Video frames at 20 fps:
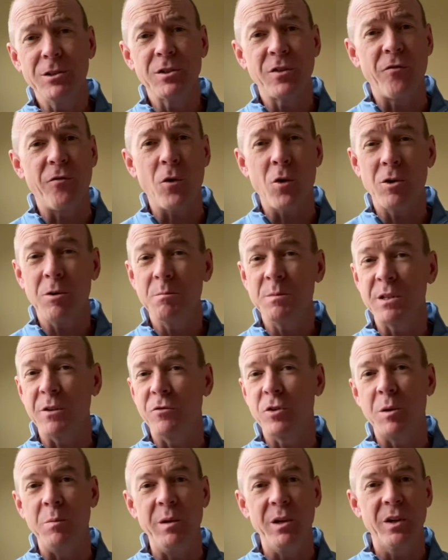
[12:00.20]
forms of
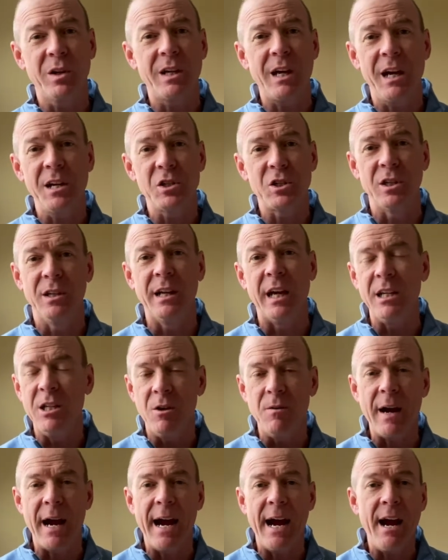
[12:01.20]
communication that you
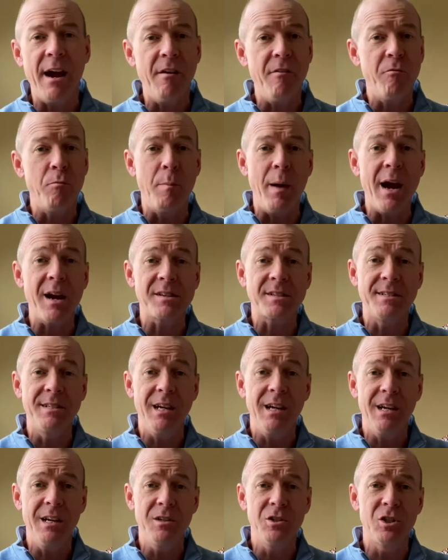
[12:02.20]
have
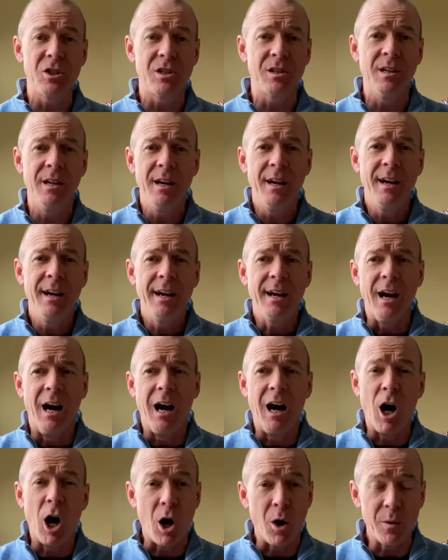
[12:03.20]
backstage,
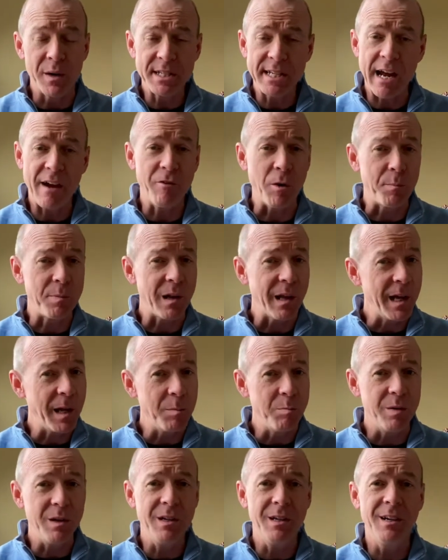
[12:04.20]
always have a plan
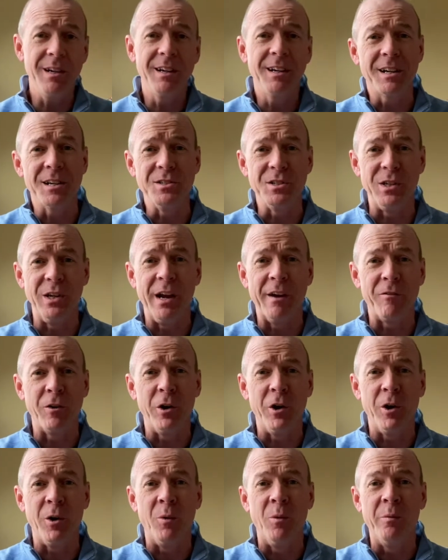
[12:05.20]
B, because you never
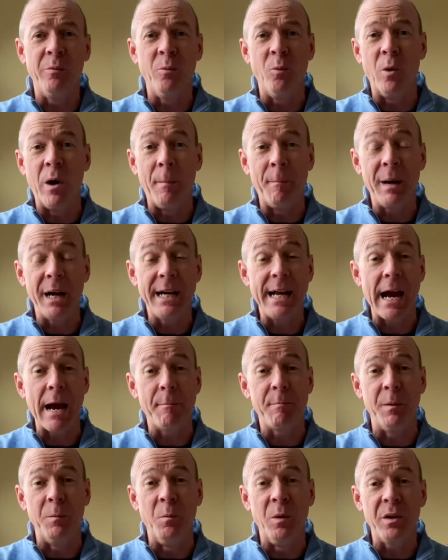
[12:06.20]
know what might
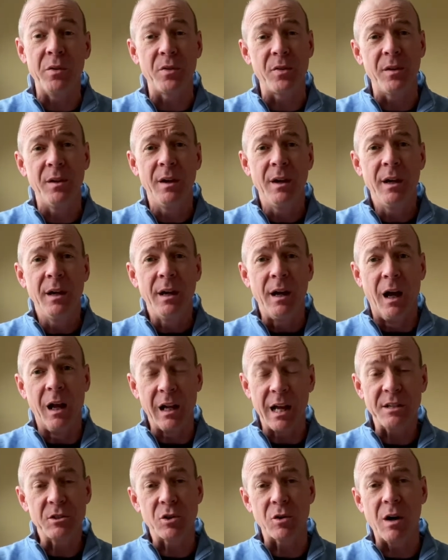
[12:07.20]
happen with
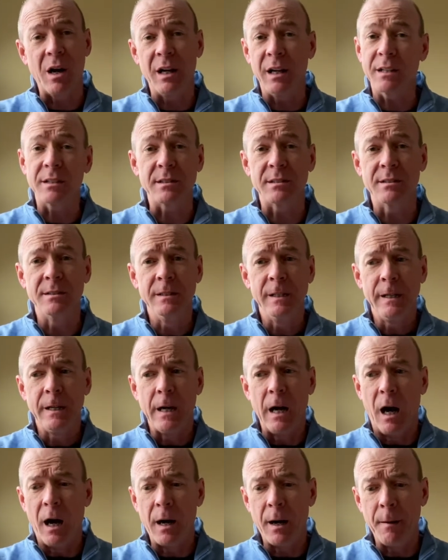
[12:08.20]
electronics.
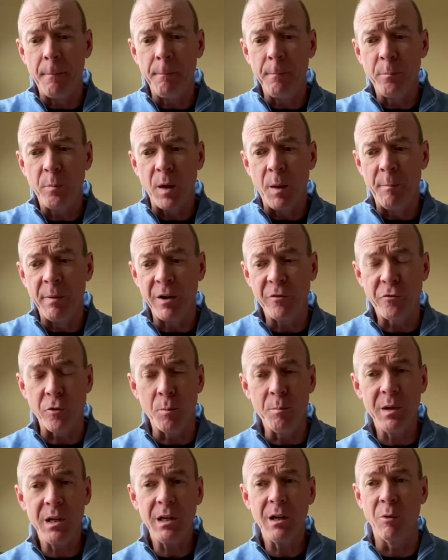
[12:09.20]
But for
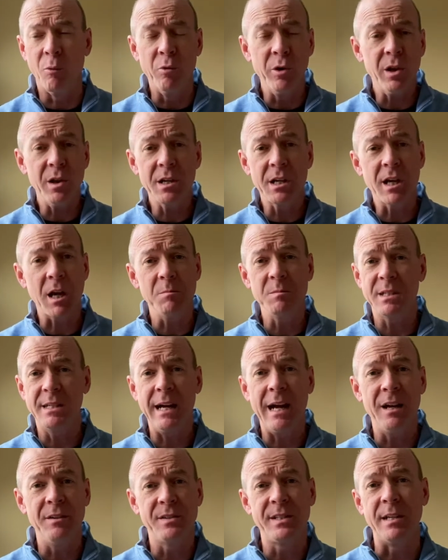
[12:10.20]
me, it really comes
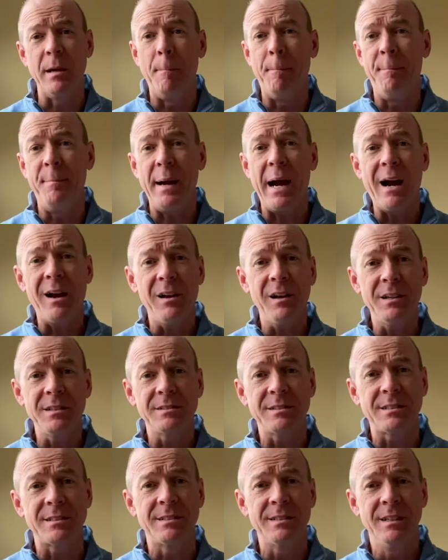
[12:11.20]
down to
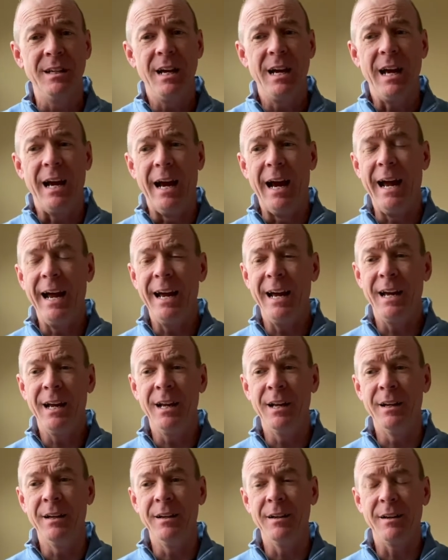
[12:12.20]
balance
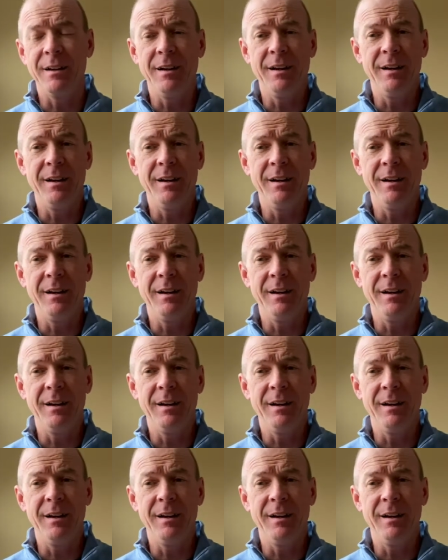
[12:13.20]
and